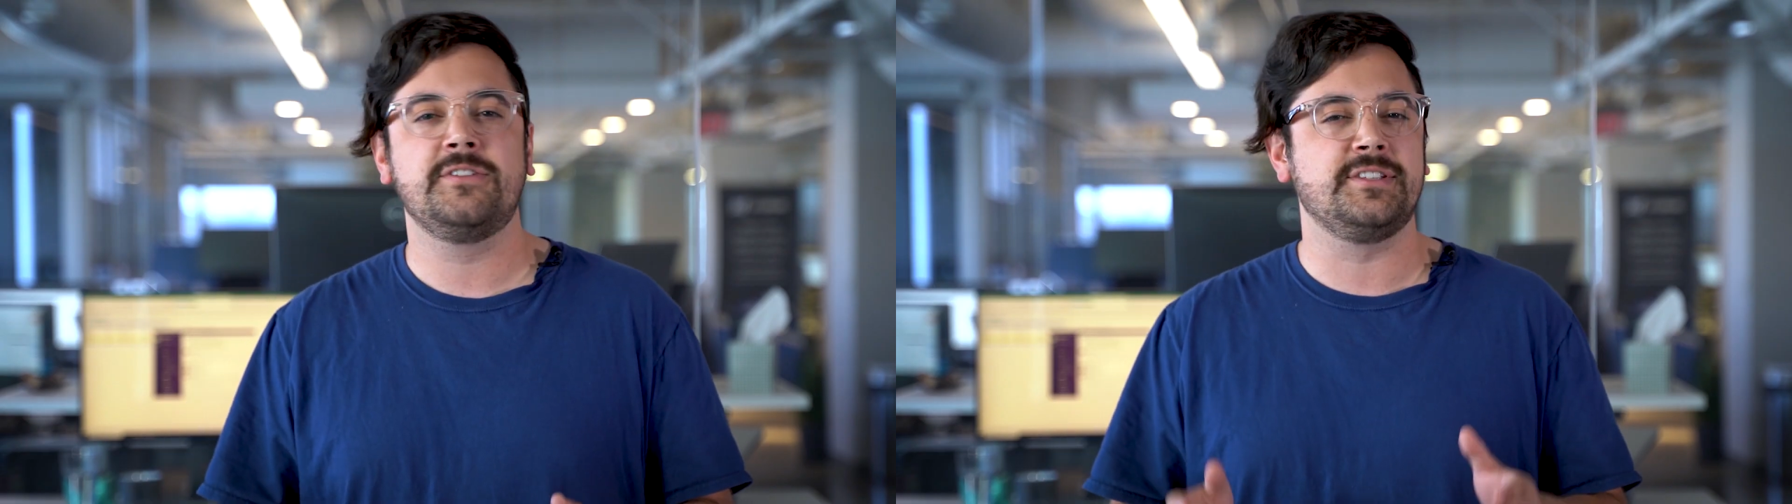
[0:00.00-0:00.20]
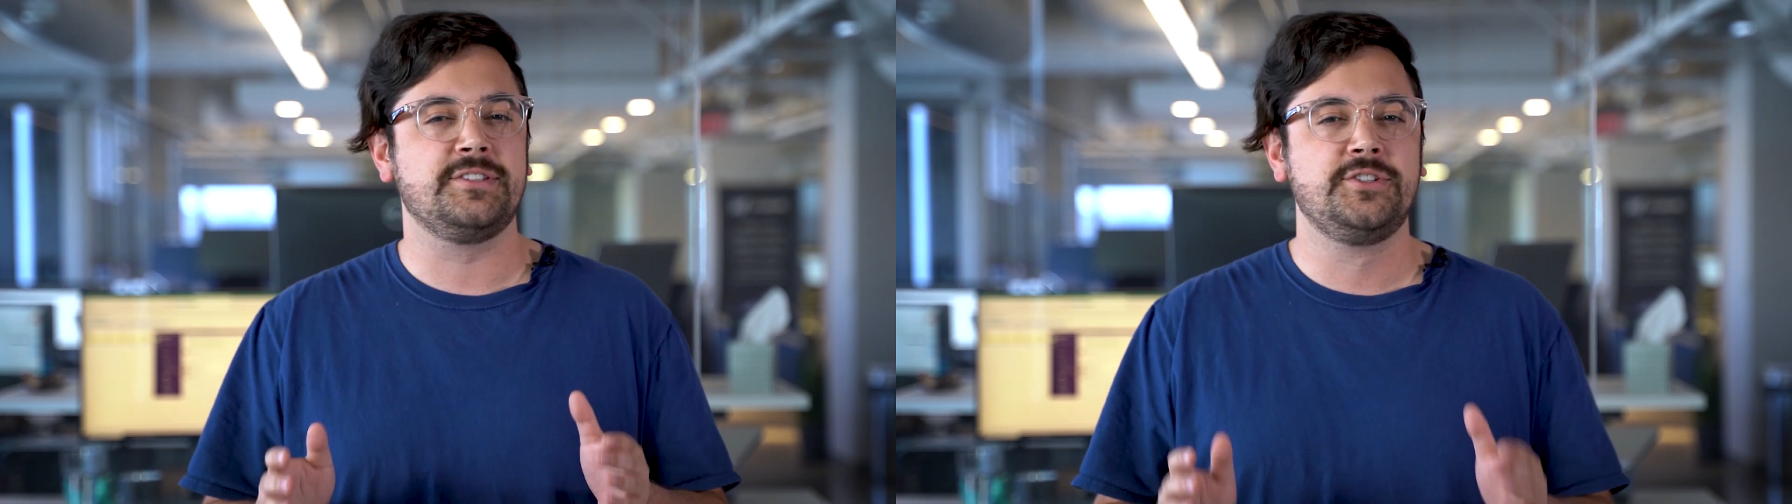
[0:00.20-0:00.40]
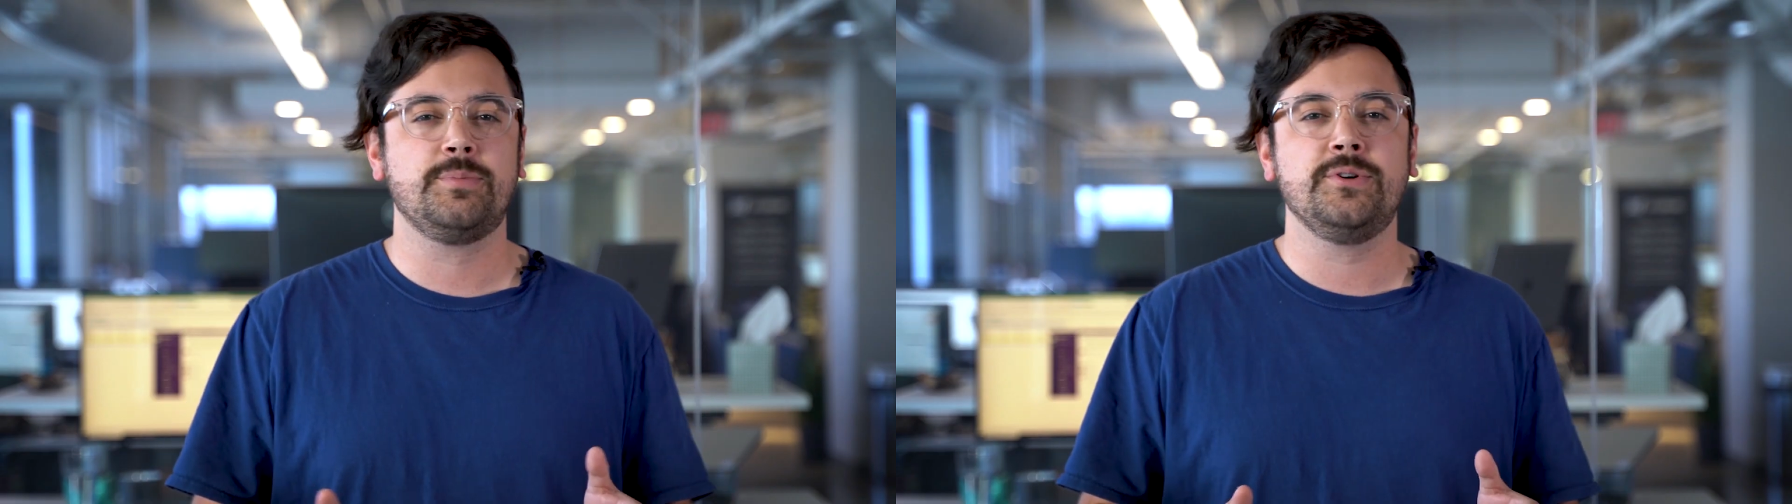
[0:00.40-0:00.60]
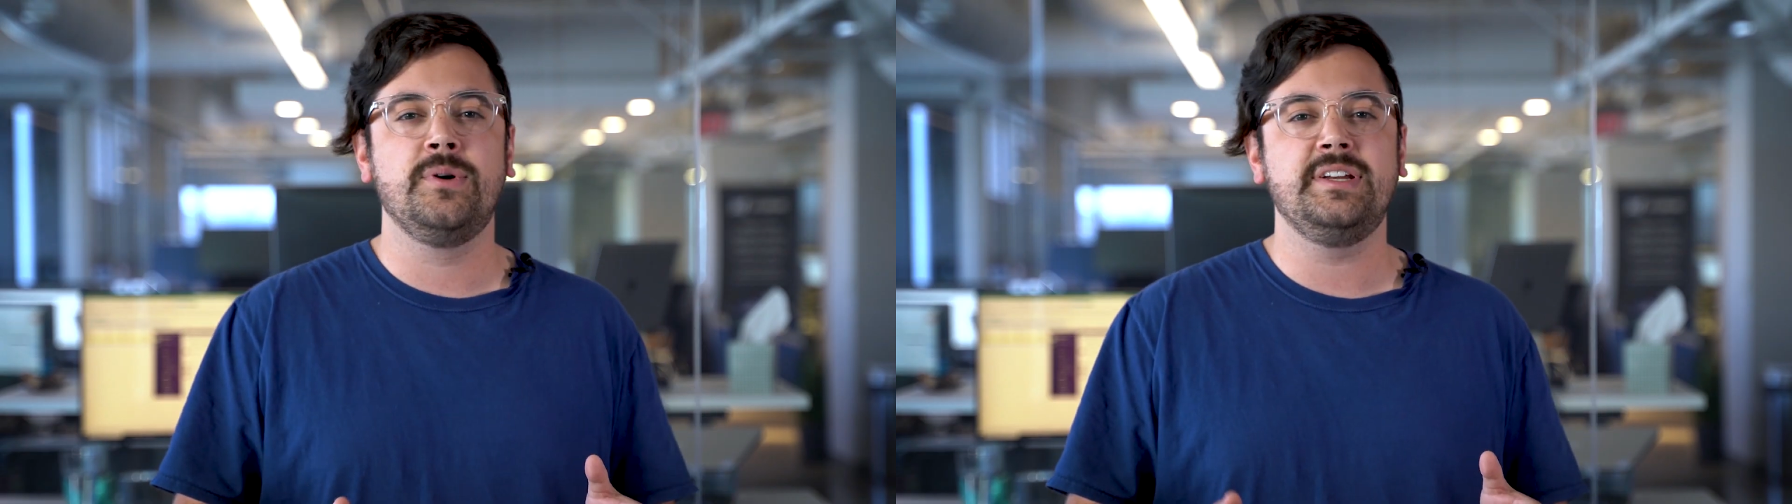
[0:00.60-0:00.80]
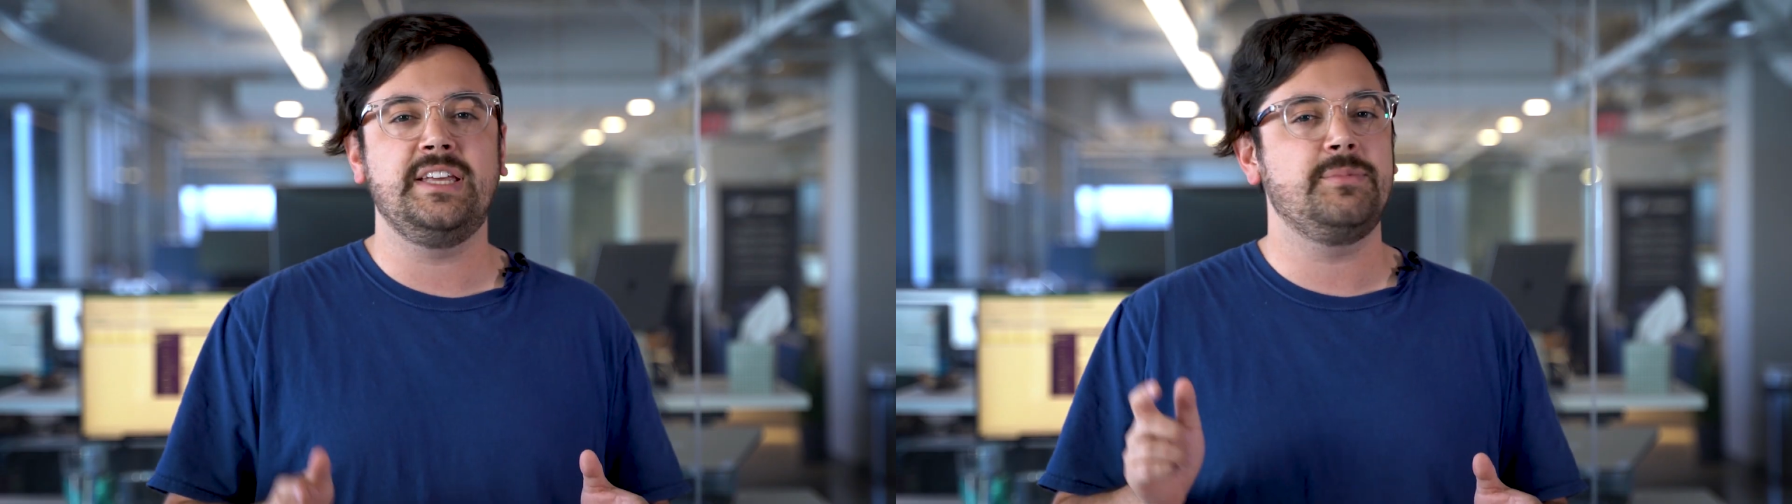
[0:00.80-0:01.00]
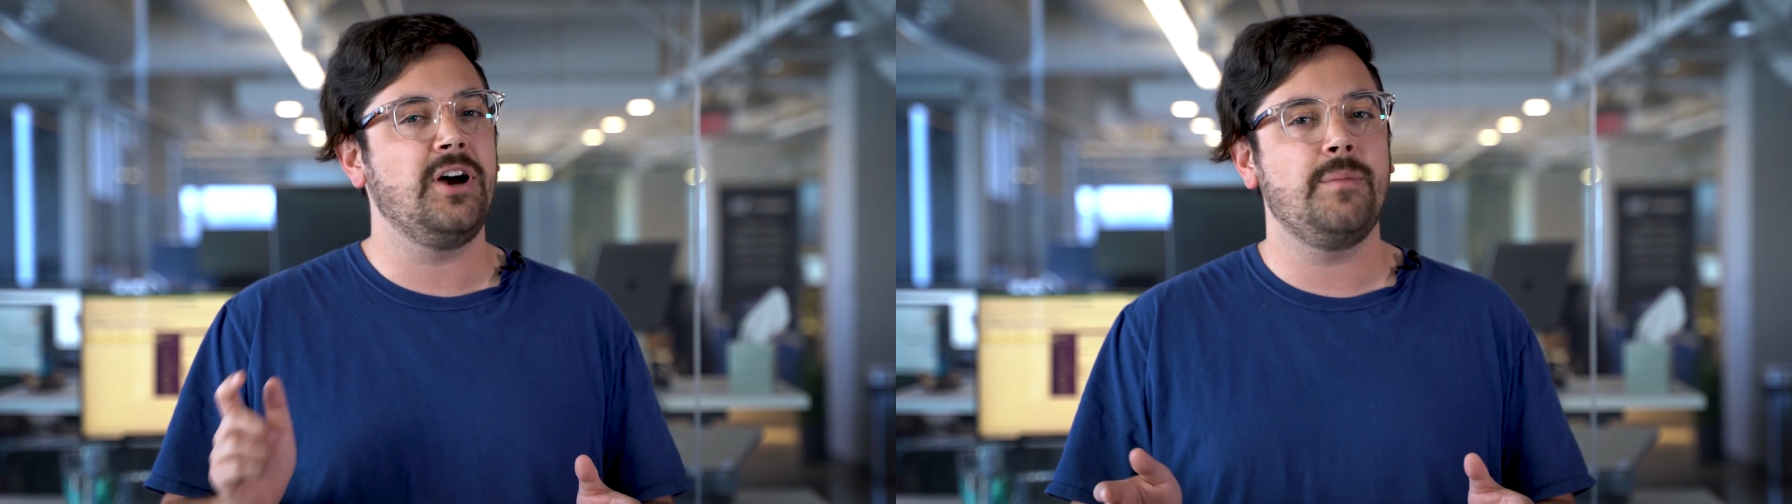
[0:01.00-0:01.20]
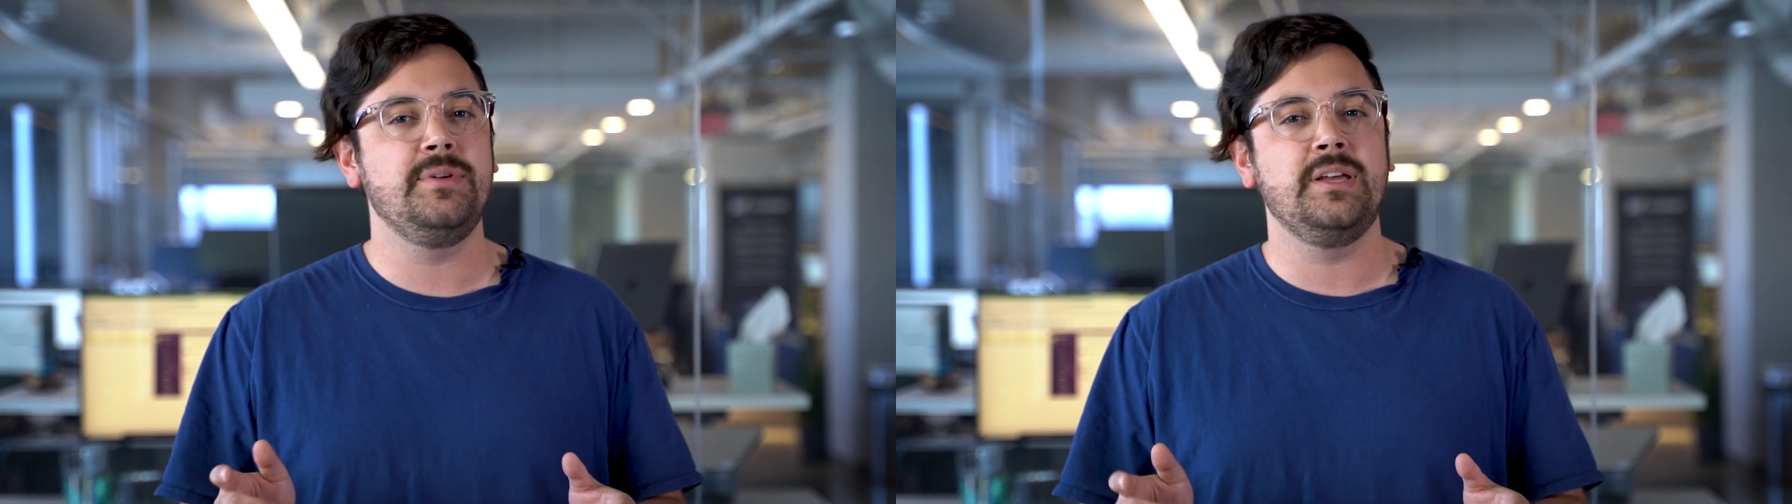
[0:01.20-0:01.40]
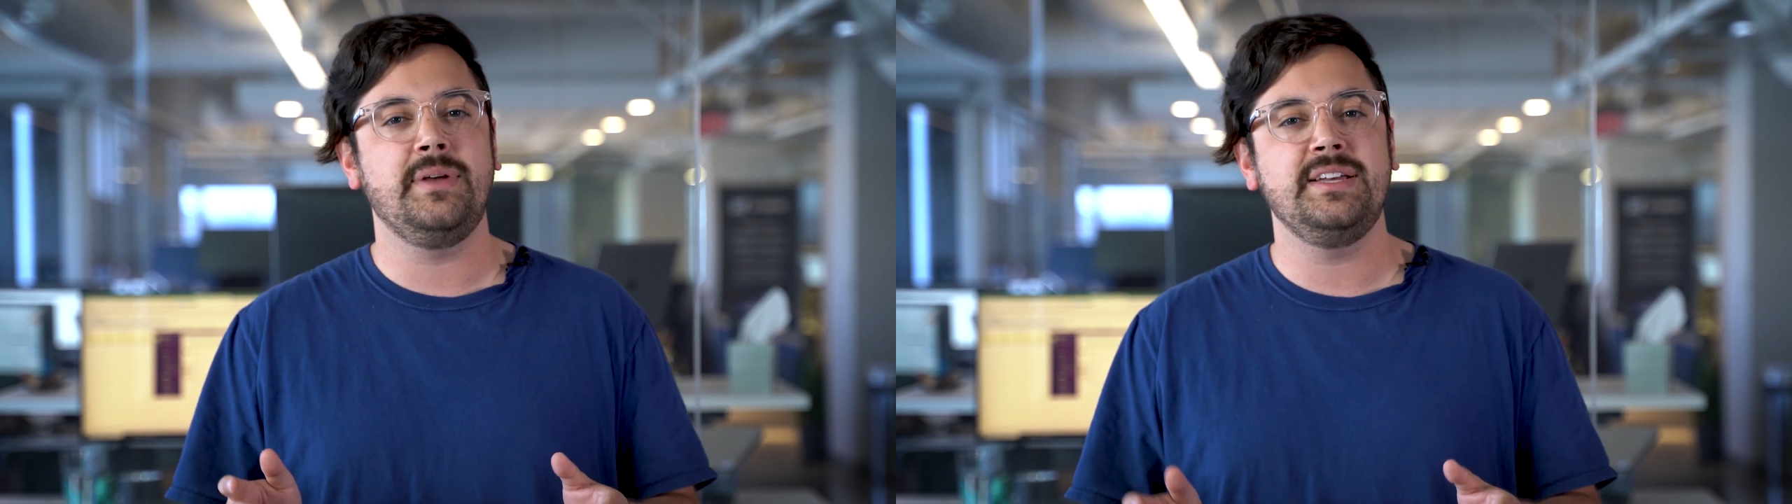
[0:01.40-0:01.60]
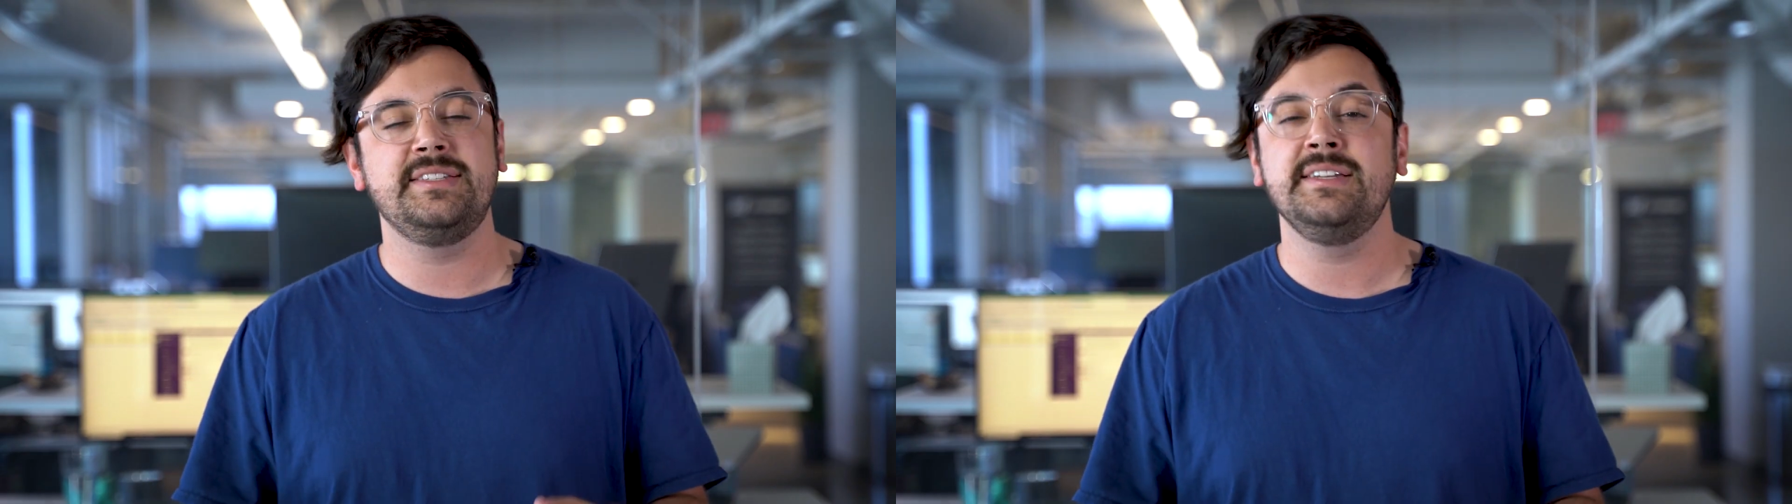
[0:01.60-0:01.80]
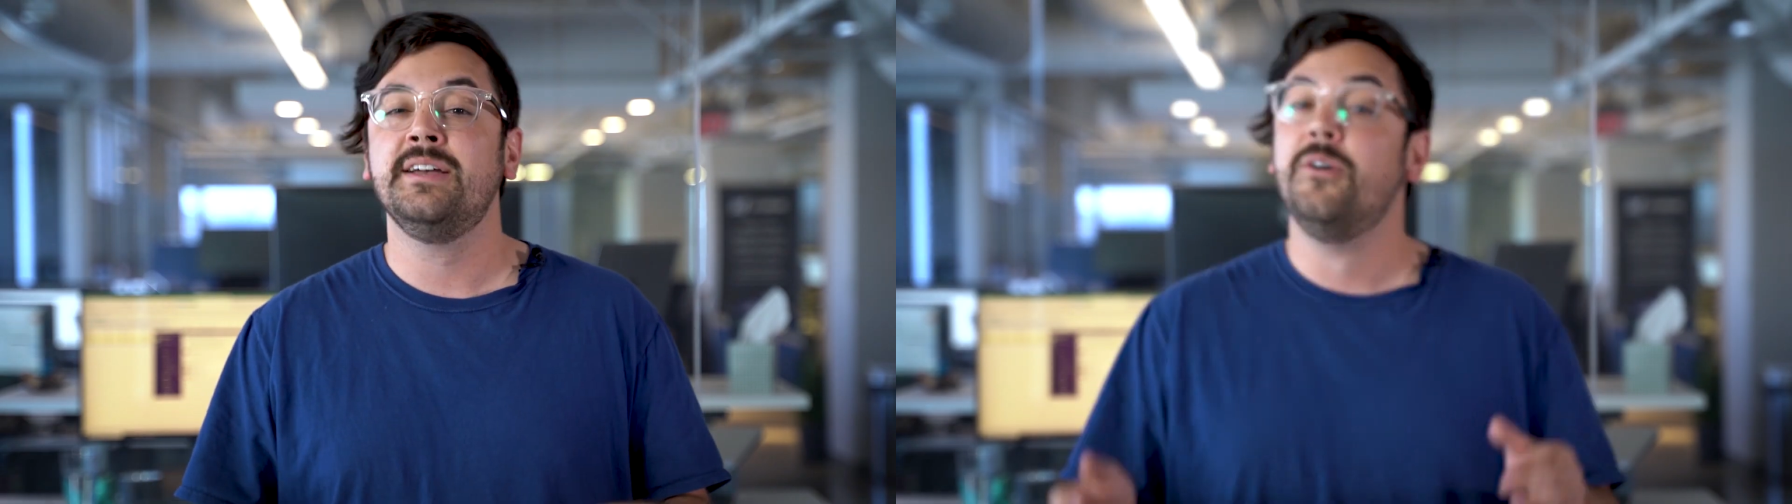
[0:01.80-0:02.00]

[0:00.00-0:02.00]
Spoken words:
because it's super annoying to keep copying and pasting,